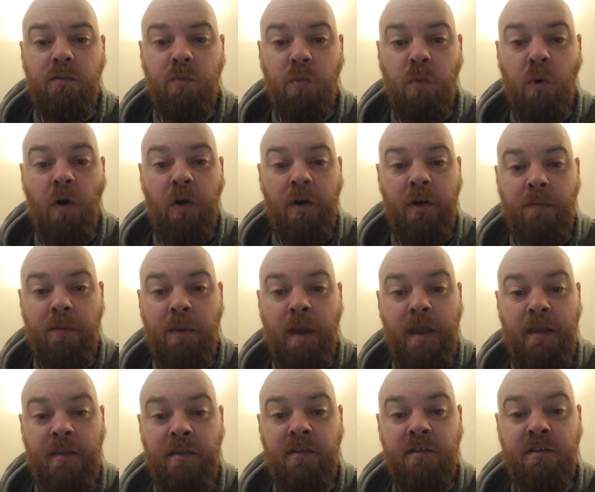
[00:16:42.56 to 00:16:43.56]
what an
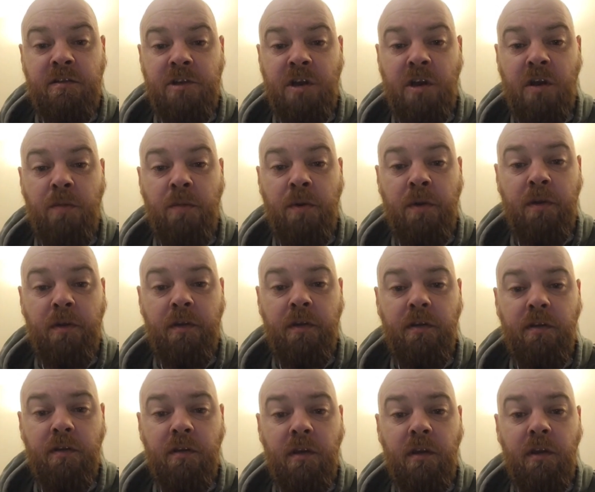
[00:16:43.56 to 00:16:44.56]
amazing job
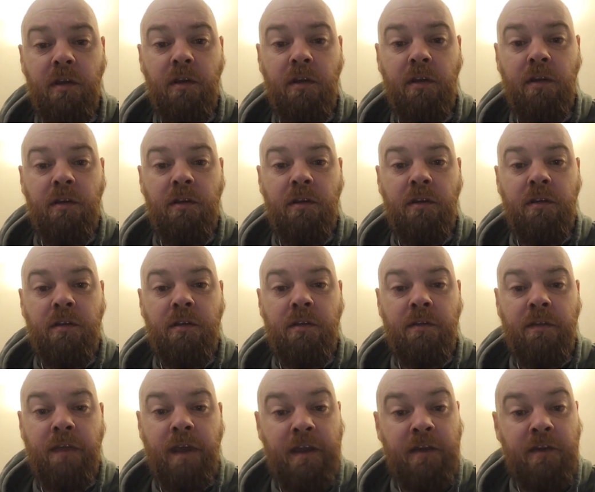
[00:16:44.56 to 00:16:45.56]

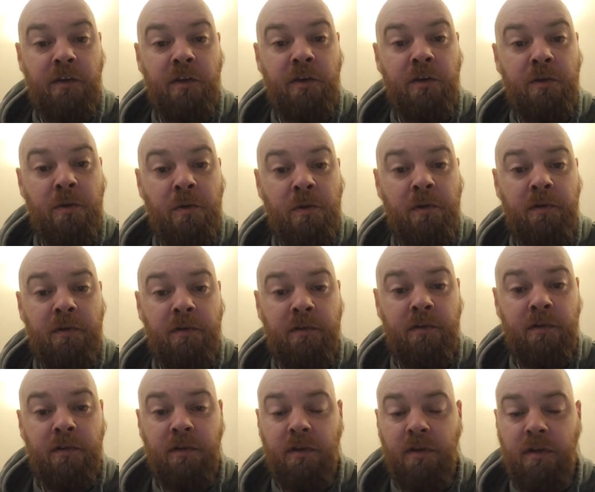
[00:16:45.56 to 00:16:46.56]
they do.
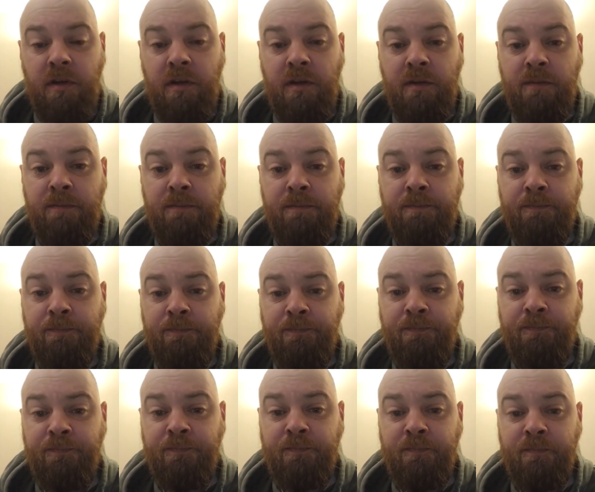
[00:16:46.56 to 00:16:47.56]
Um,
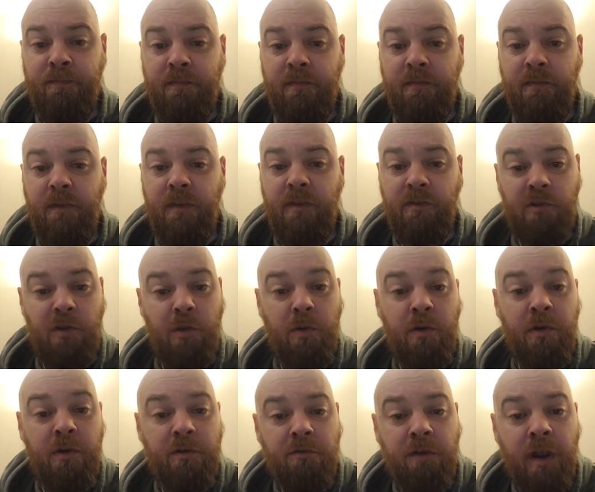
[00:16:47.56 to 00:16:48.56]
so
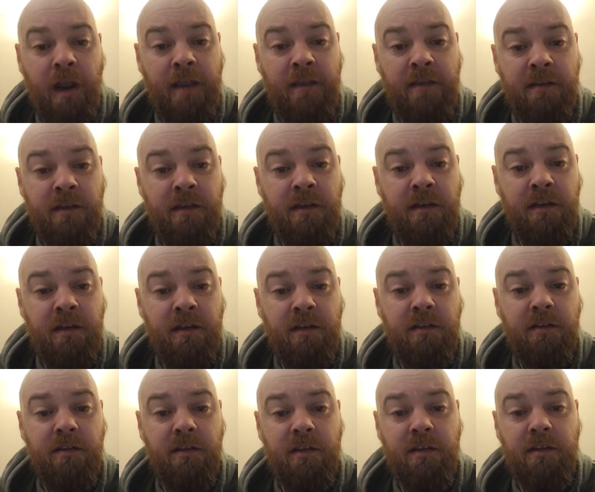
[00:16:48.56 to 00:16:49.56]
underrated,
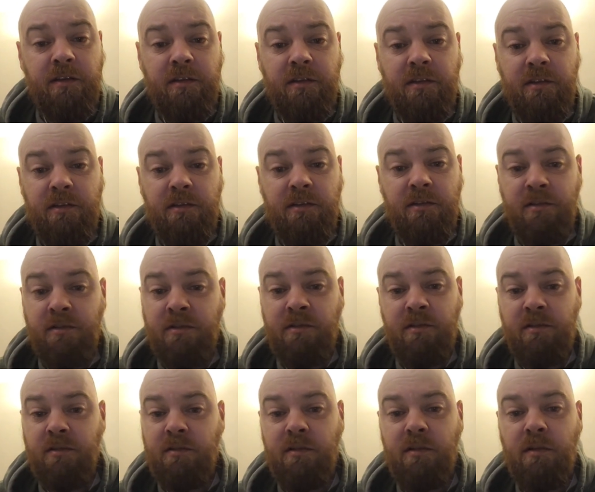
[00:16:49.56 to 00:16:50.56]
it's
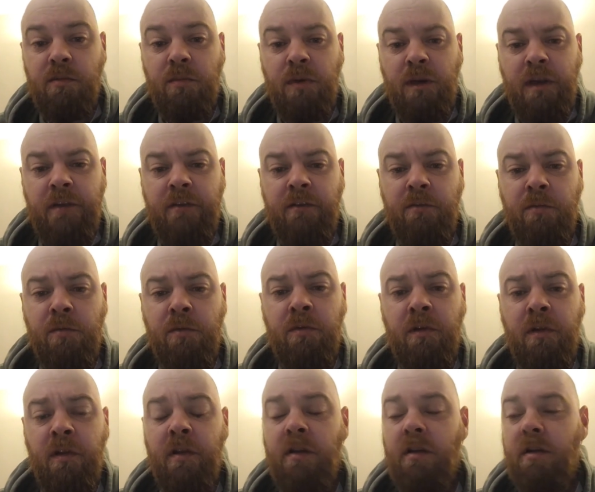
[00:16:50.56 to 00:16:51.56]
unbelievable.
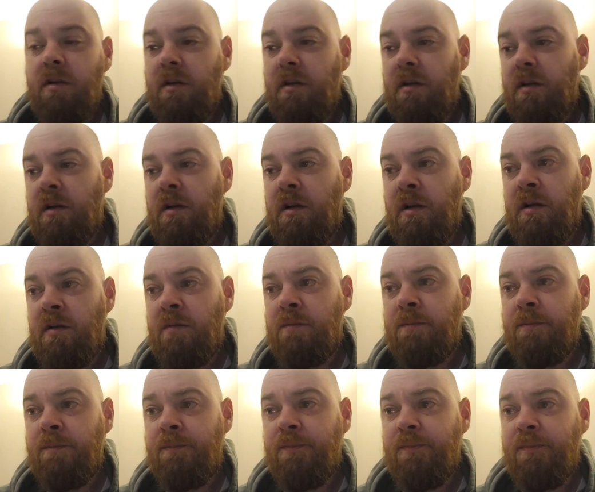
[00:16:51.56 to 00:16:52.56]

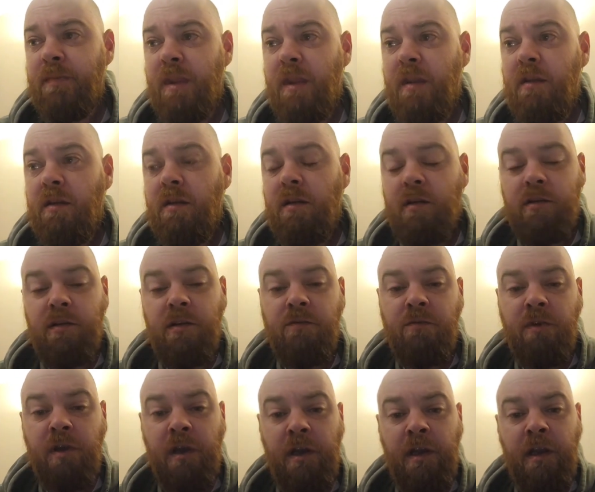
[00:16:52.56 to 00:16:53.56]
Um, and I
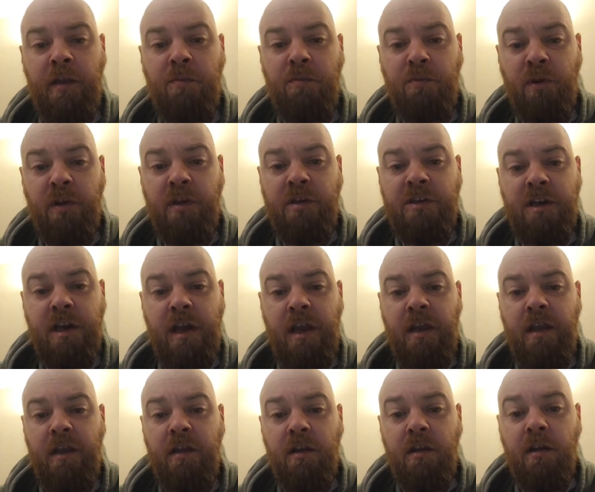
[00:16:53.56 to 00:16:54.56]
really
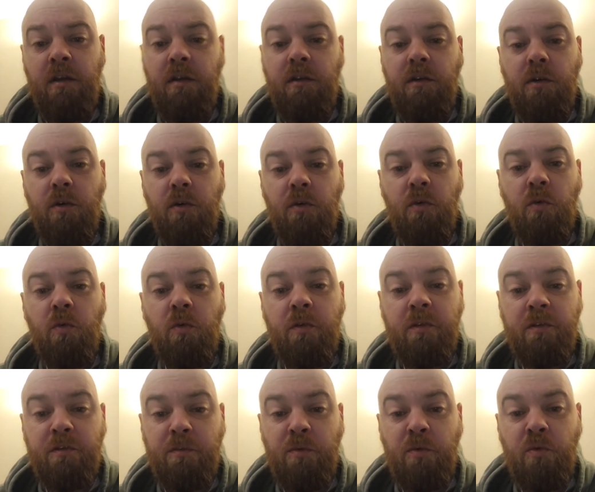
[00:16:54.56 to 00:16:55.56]
appreciate all the
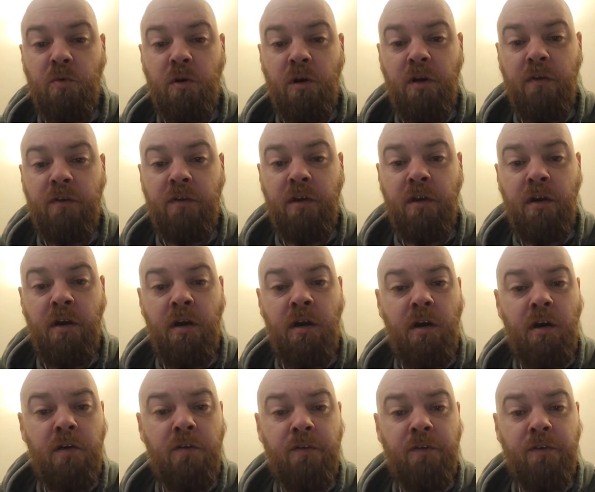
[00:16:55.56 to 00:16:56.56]
support I've got
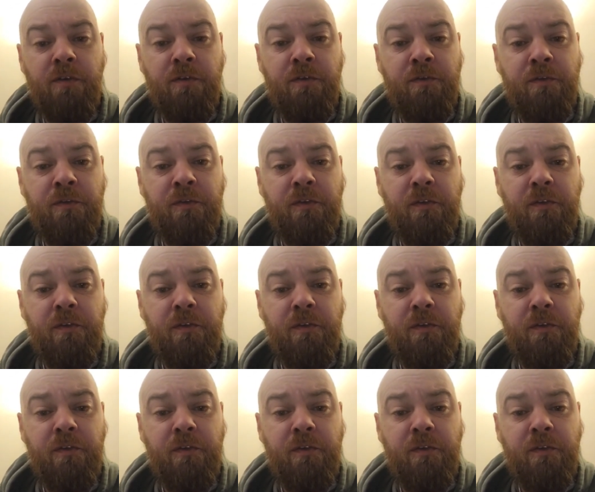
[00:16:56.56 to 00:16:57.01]
off of